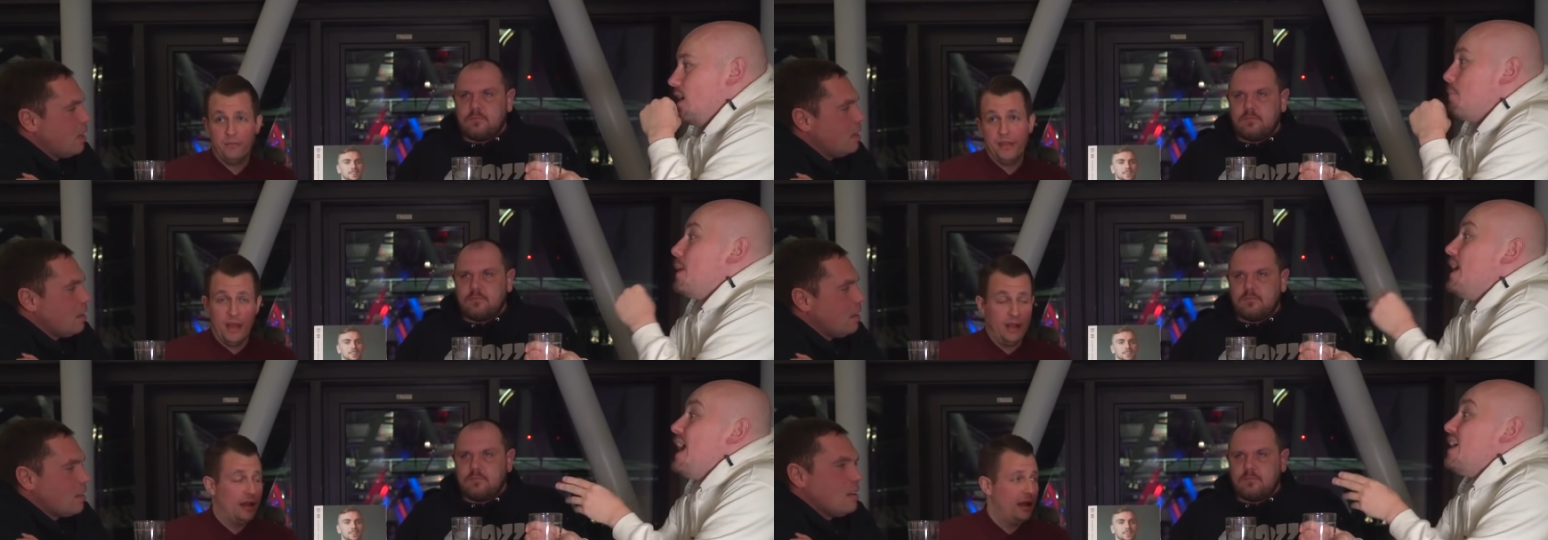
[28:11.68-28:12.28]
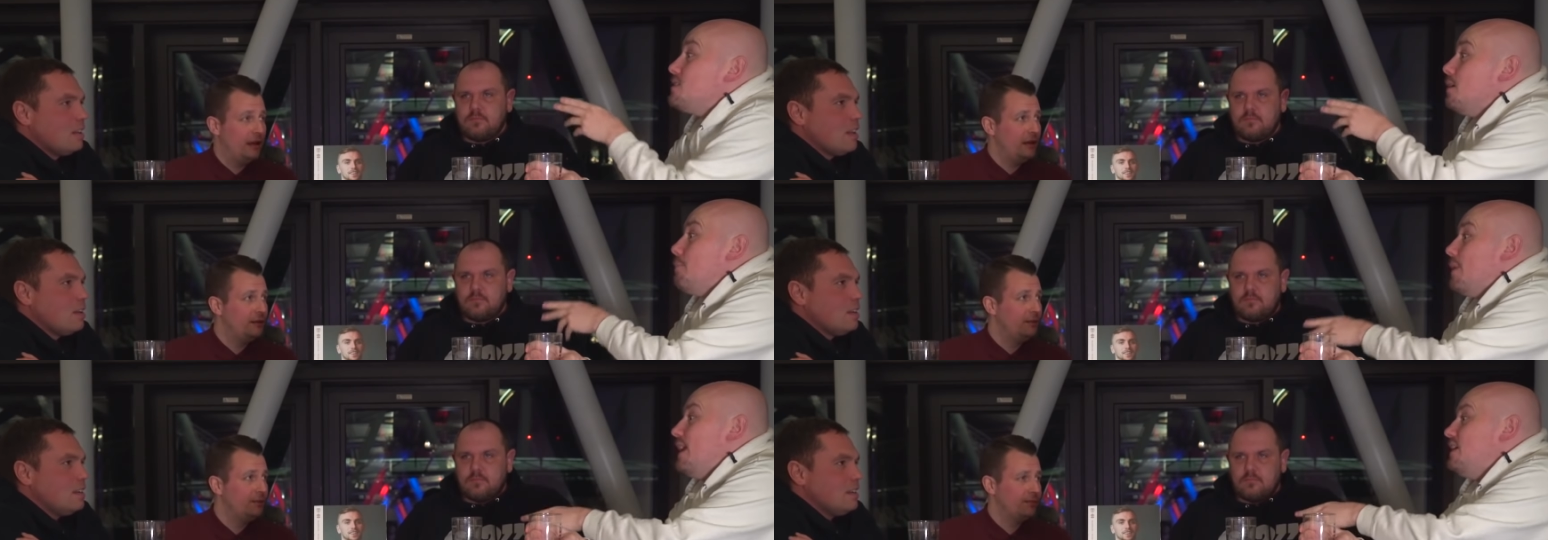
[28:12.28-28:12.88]
Speaker 1: yeah, but he
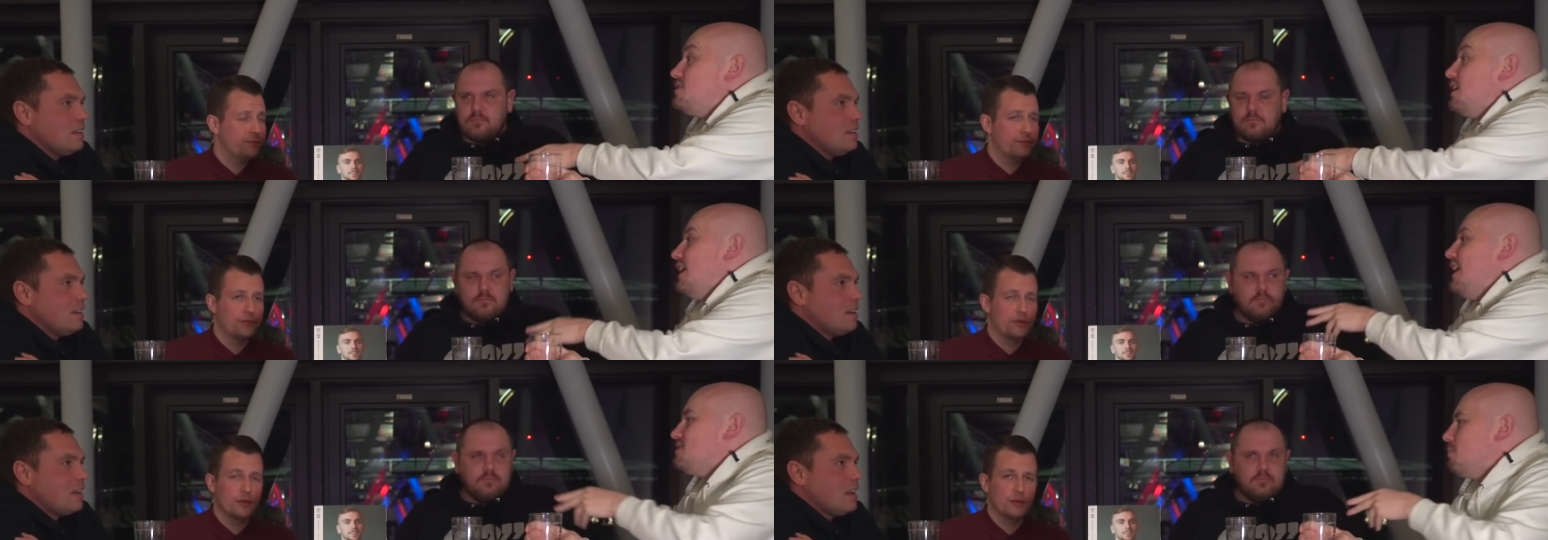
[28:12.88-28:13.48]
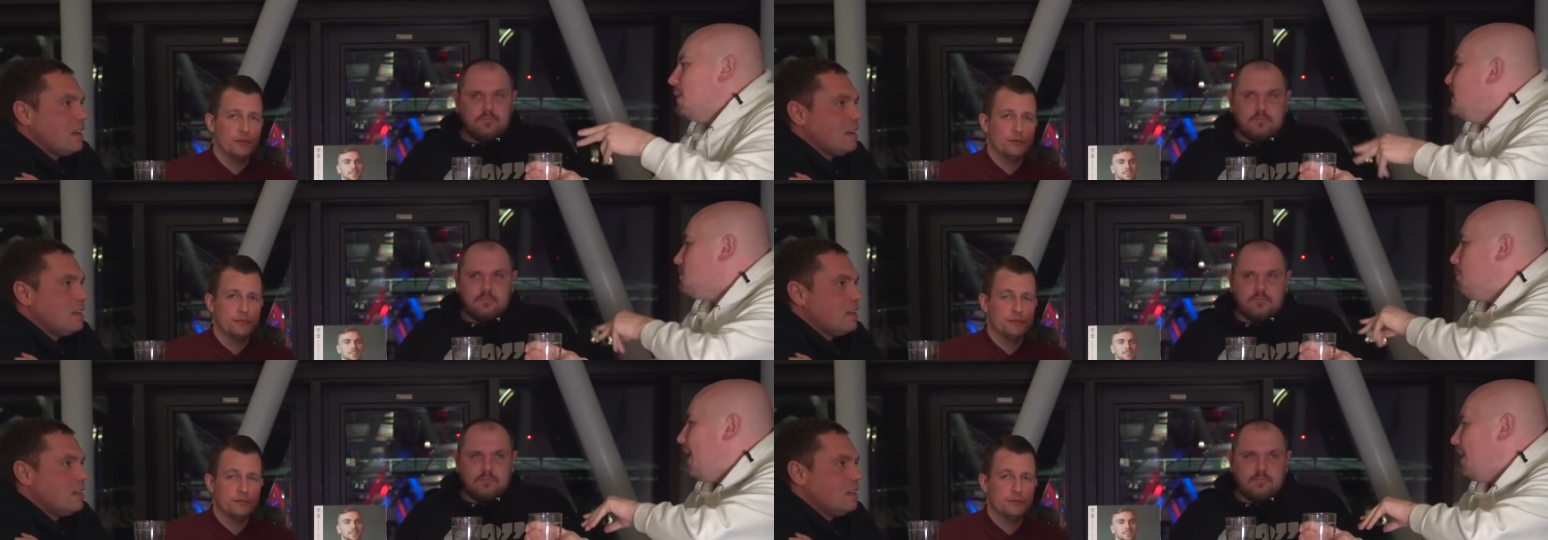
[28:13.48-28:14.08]
hasn't. But he said he hasn't
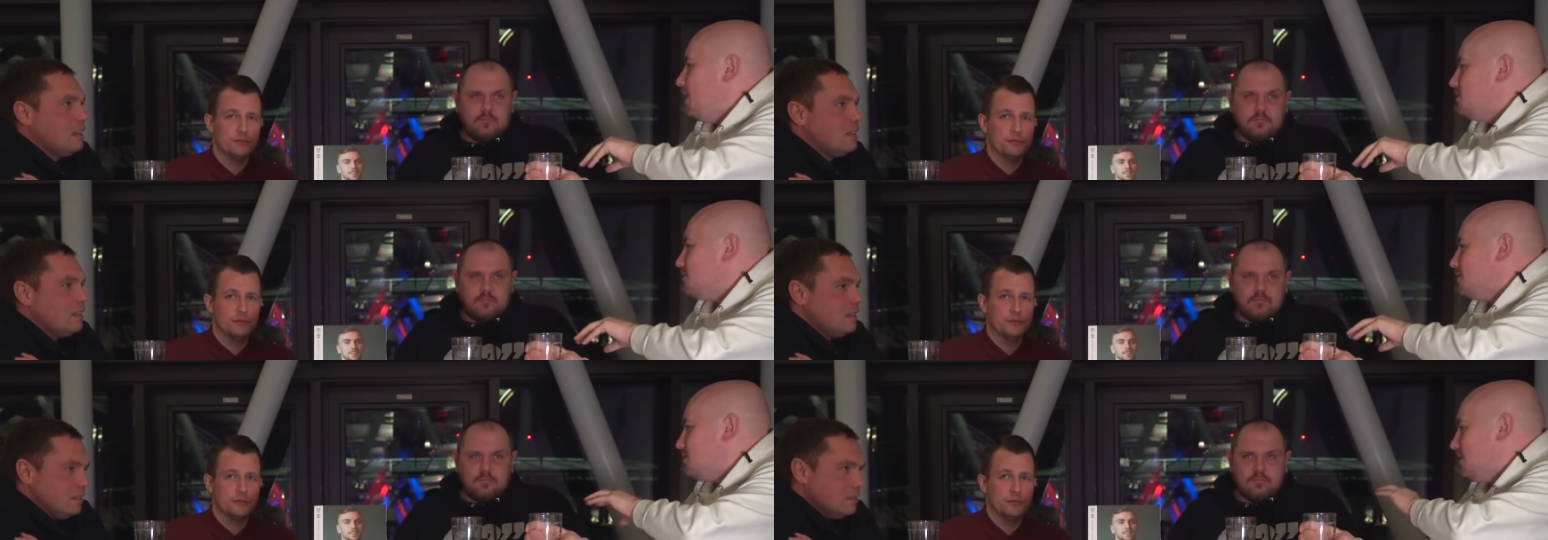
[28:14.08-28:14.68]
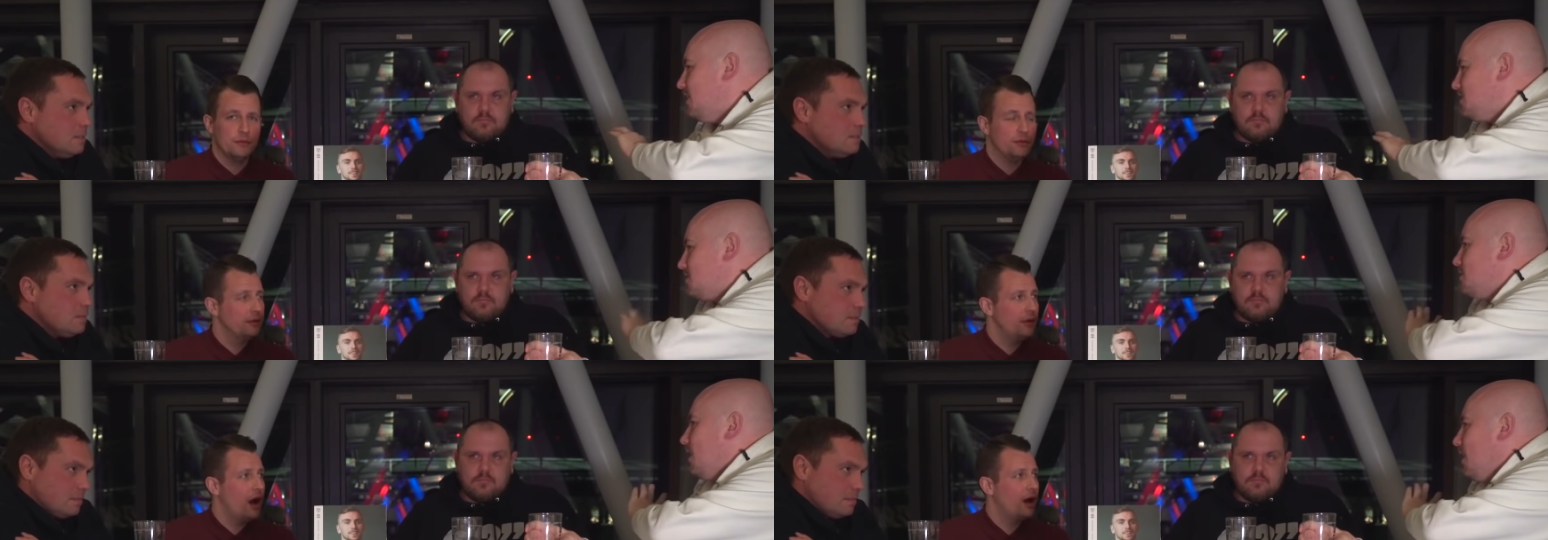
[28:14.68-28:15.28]
been to Palace
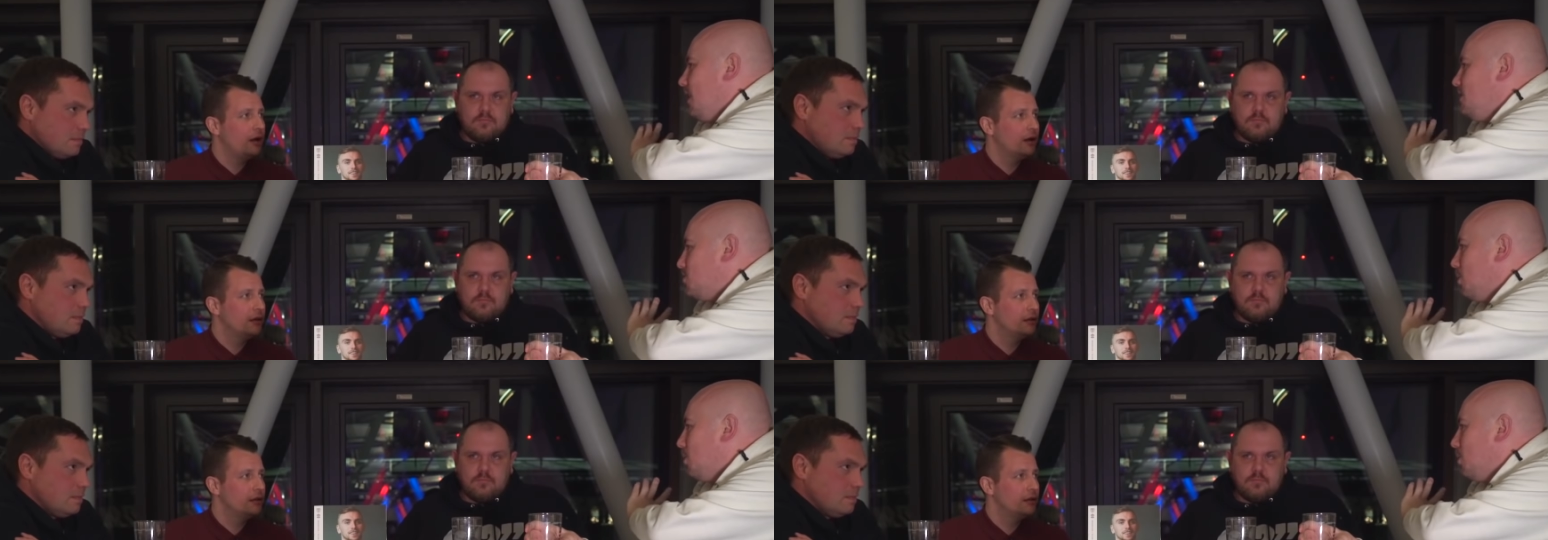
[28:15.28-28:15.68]
since no, he